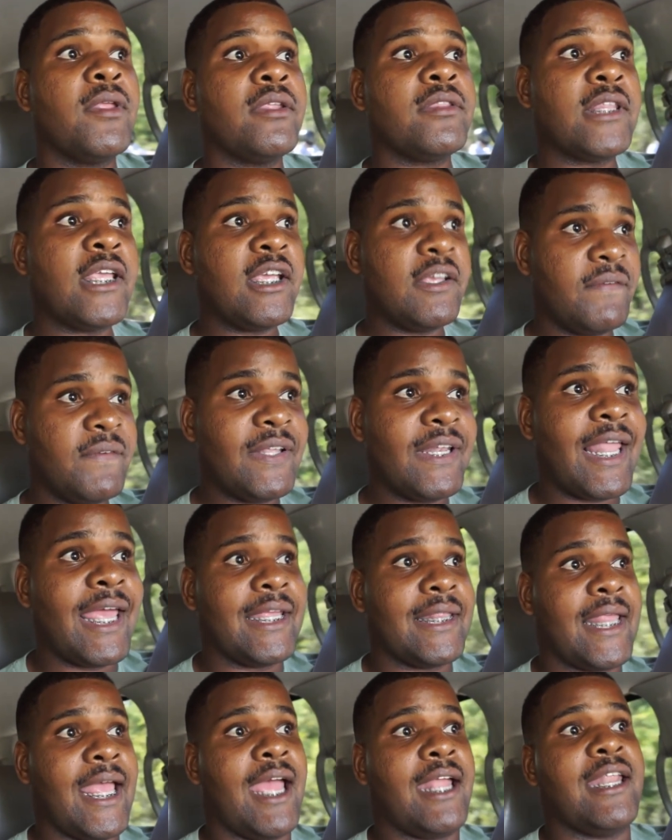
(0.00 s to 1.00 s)
think of it
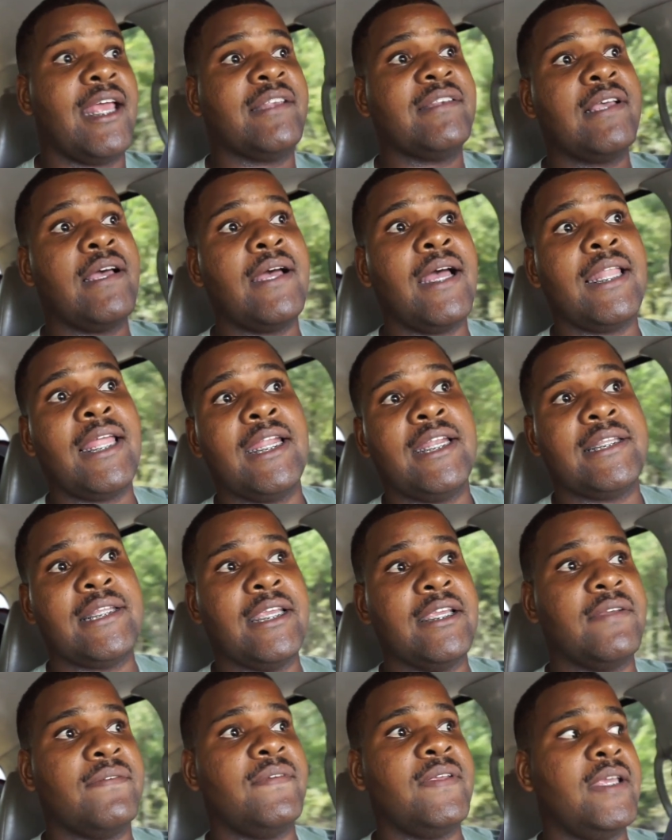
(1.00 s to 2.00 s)
like that. That's how I like to
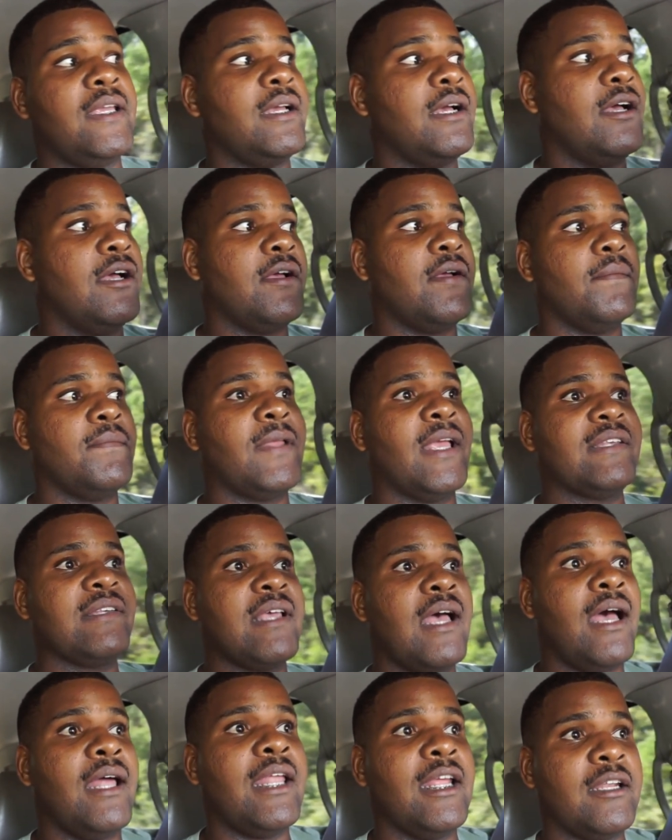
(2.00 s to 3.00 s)
think of it. That's
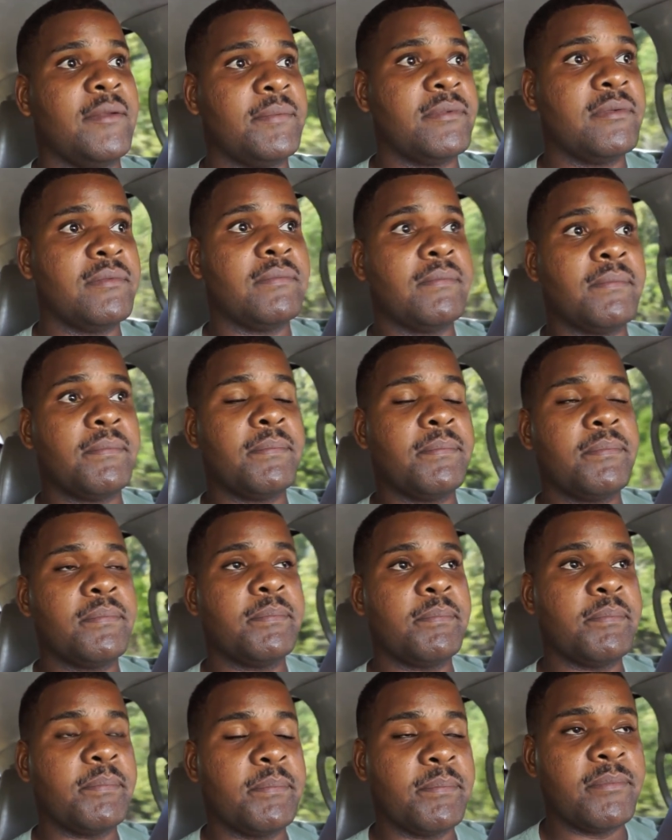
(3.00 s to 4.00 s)
how I like to,
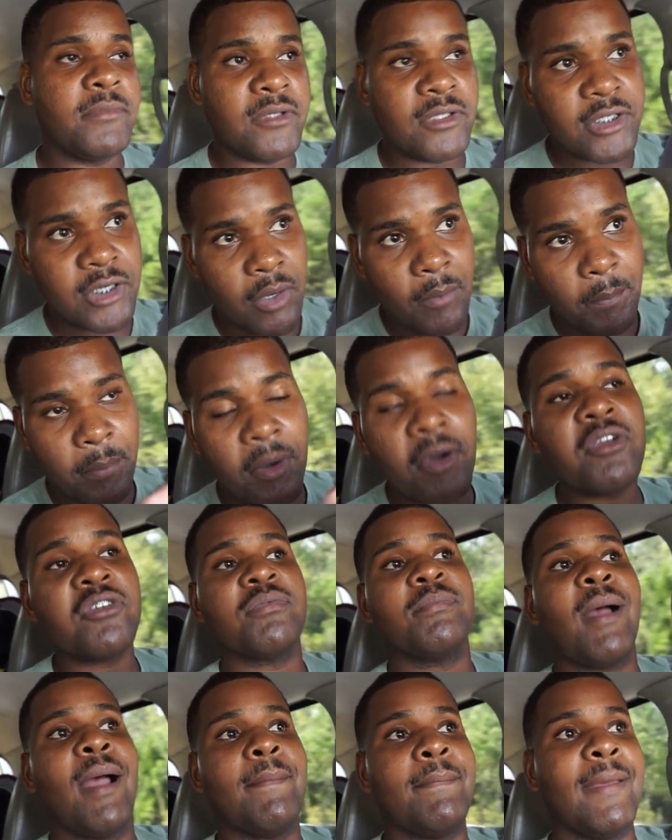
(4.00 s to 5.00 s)
push
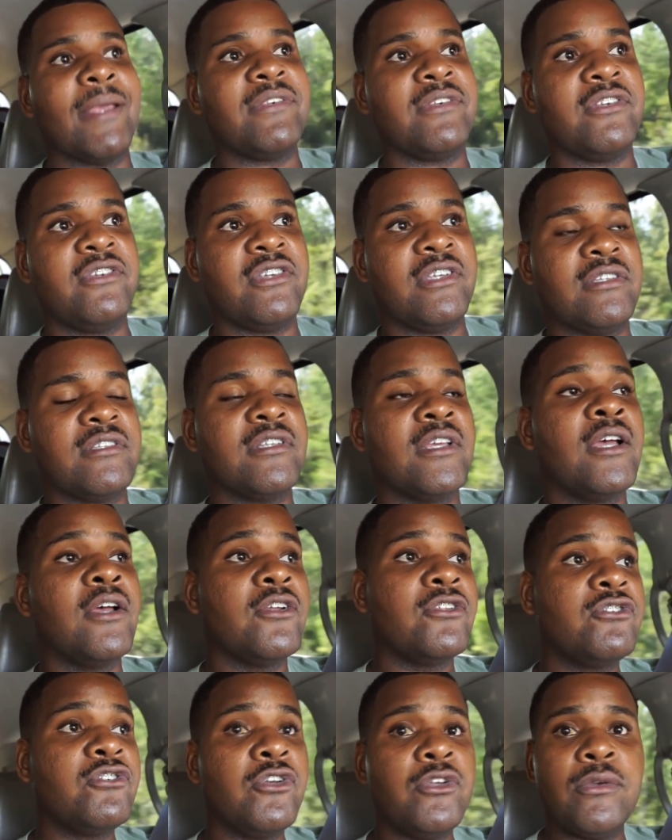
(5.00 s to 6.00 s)
my messages
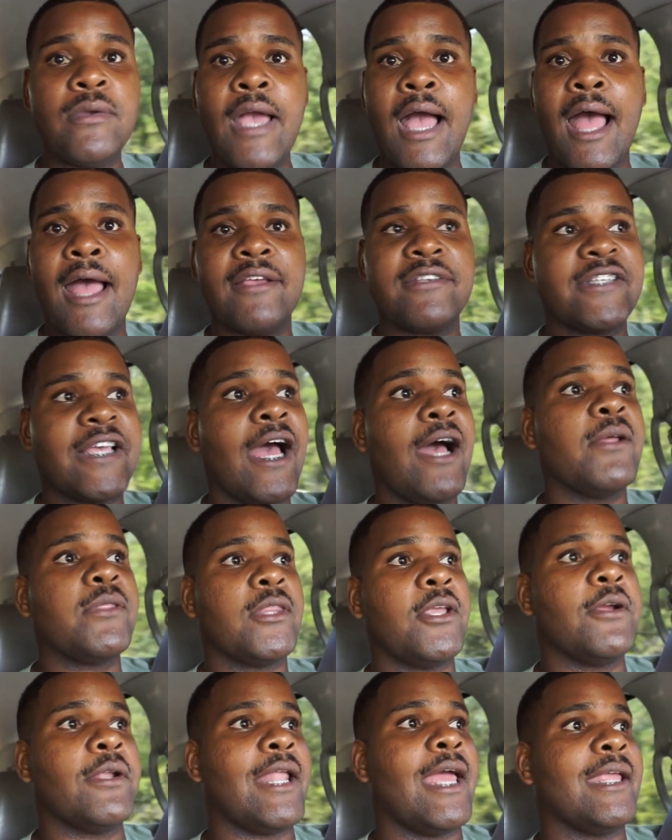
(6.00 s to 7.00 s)
to you guys out
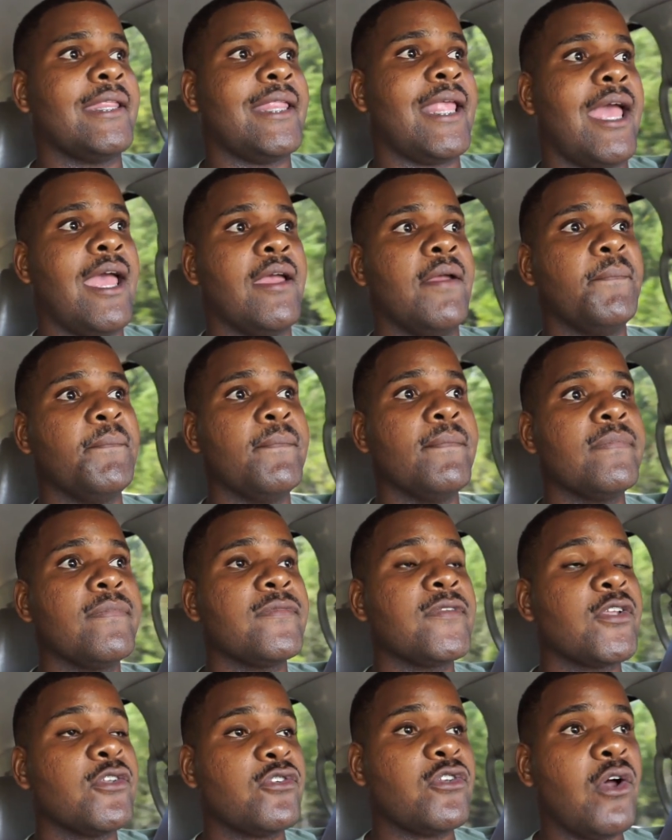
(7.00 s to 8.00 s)
there like that.
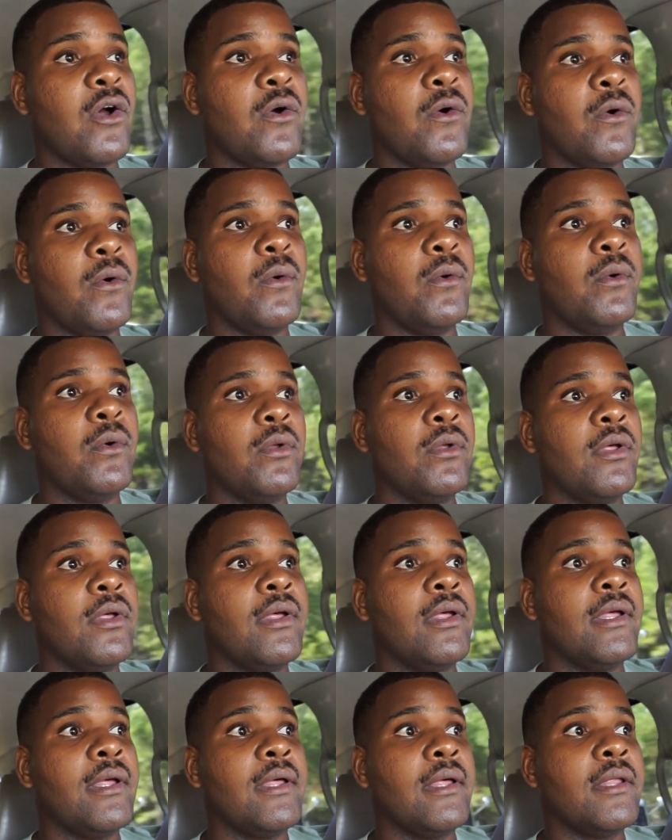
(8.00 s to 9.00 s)
So
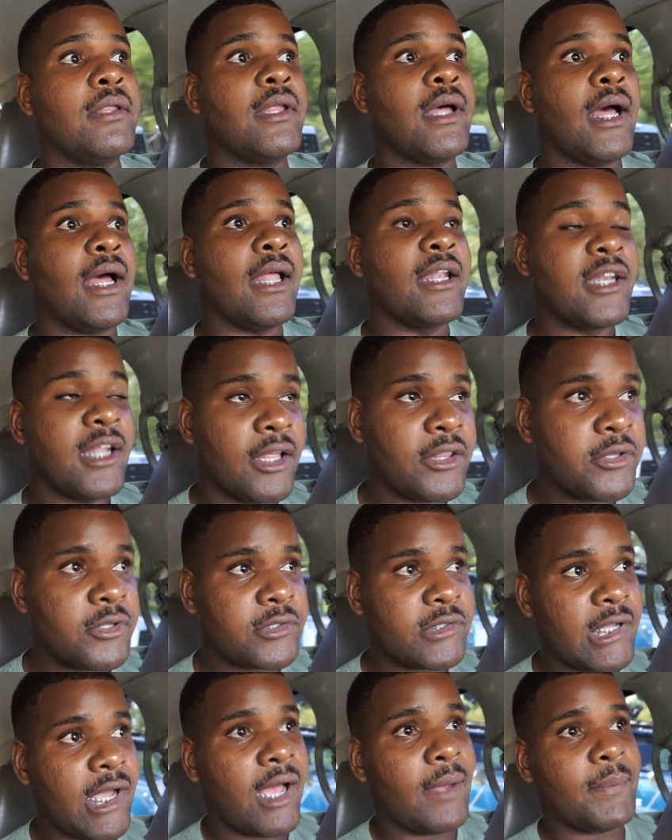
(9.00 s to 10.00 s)
Another
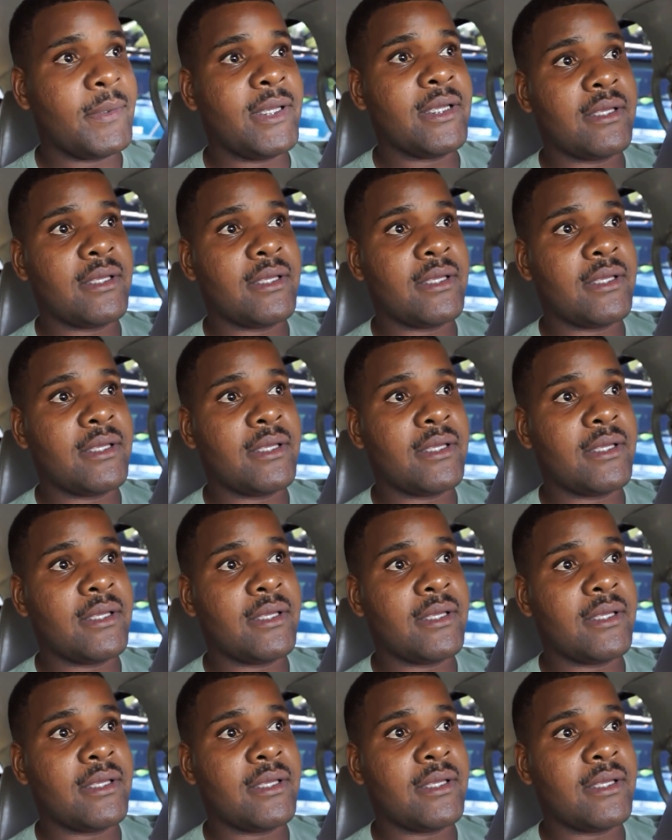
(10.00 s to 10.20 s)
topic